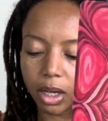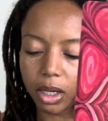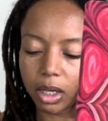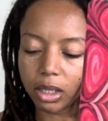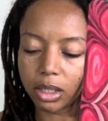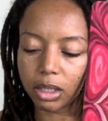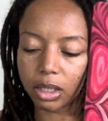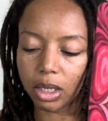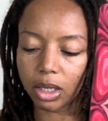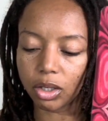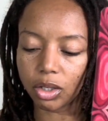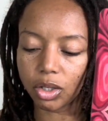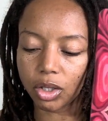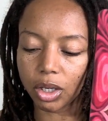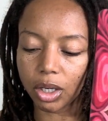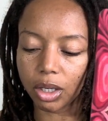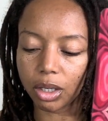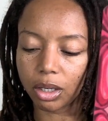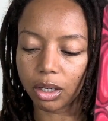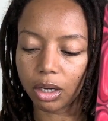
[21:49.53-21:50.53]

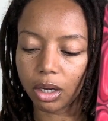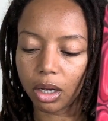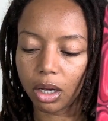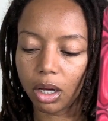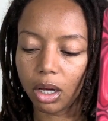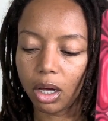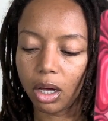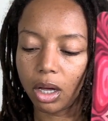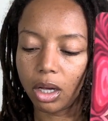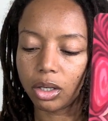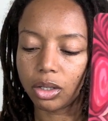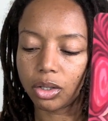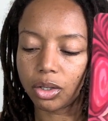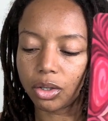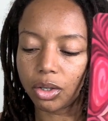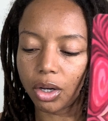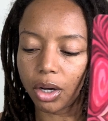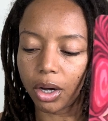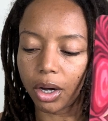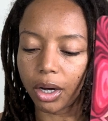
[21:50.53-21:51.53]
Attention to
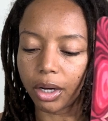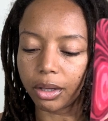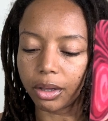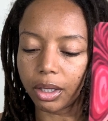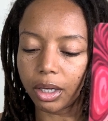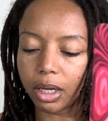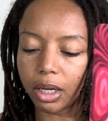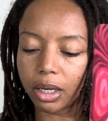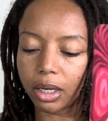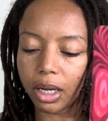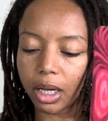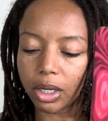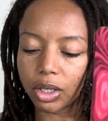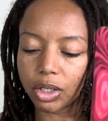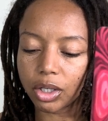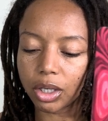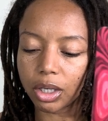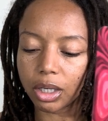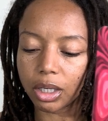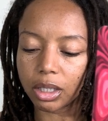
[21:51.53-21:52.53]
your earthly
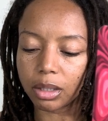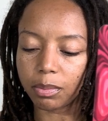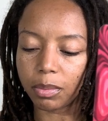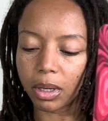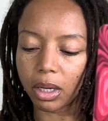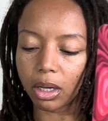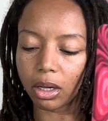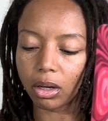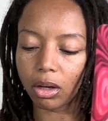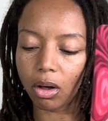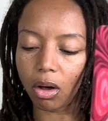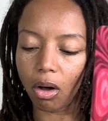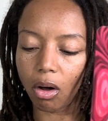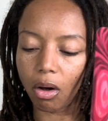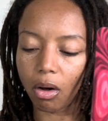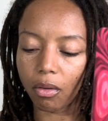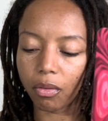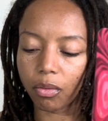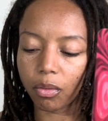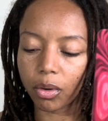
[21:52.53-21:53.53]
connection is being
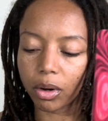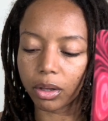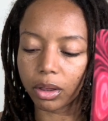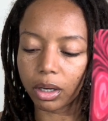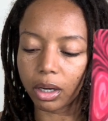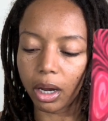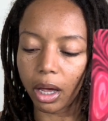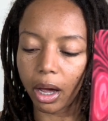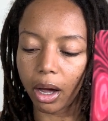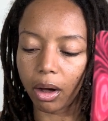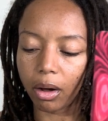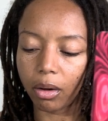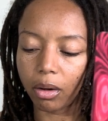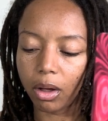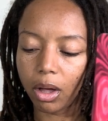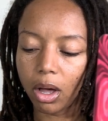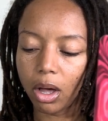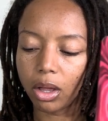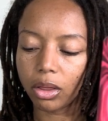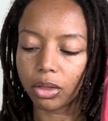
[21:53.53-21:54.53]
called forth now.
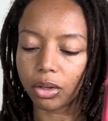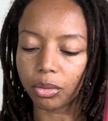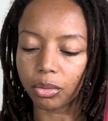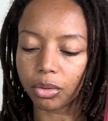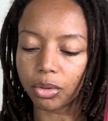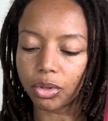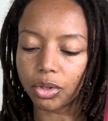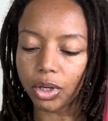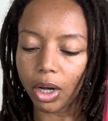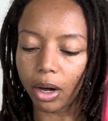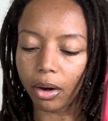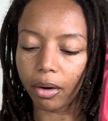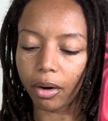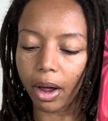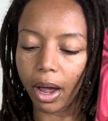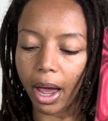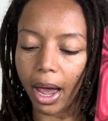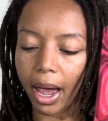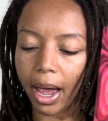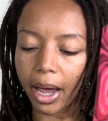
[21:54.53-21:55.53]
The root chakra
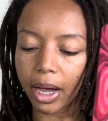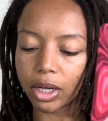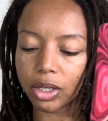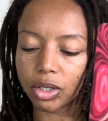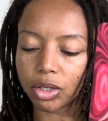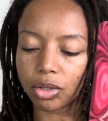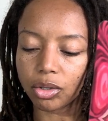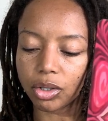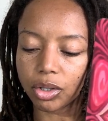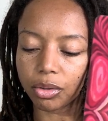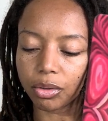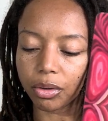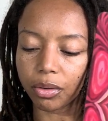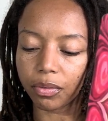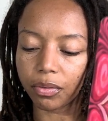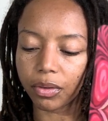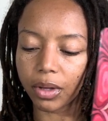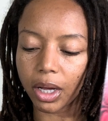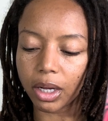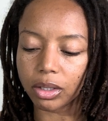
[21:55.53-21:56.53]
asks you to
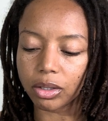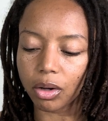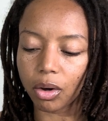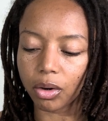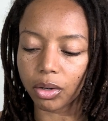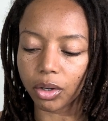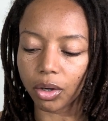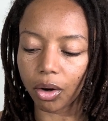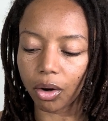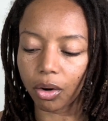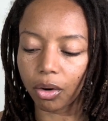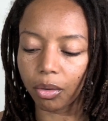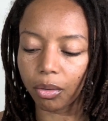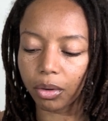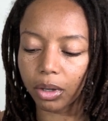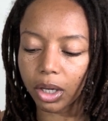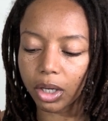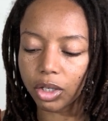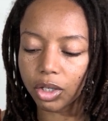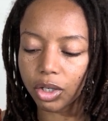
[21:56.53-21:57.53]
reflect on your own
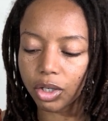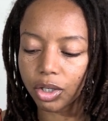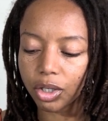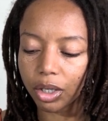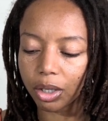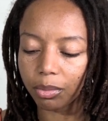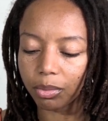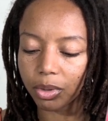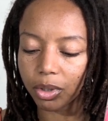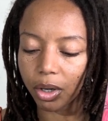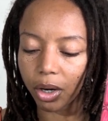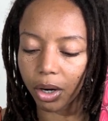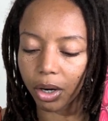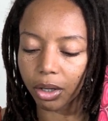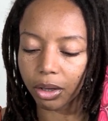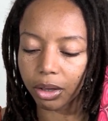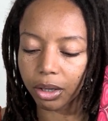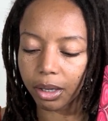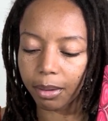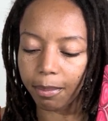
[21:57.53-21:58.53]
relationship to
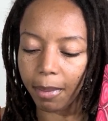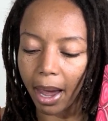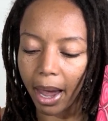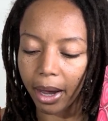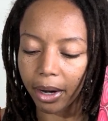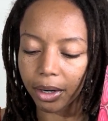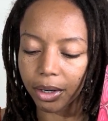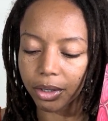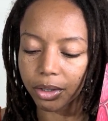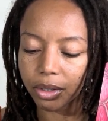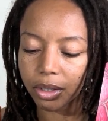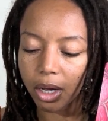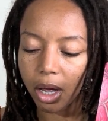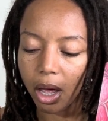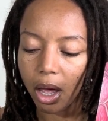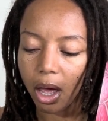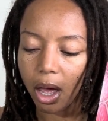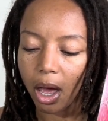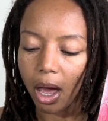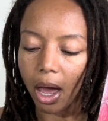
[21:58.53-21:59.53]
earthly matters
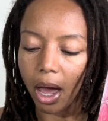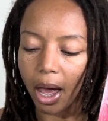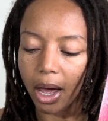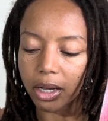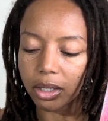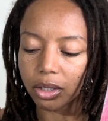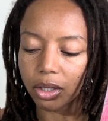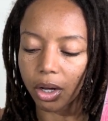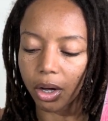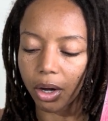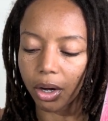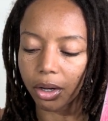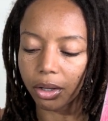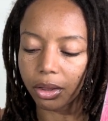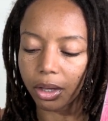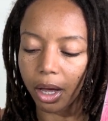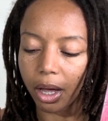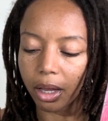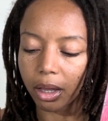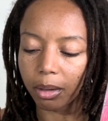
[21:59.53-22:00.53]
as the earth
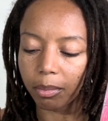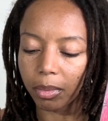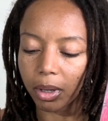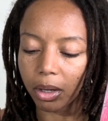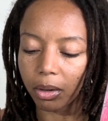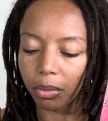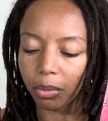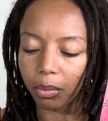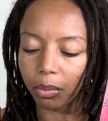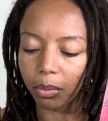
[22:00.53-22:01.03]
element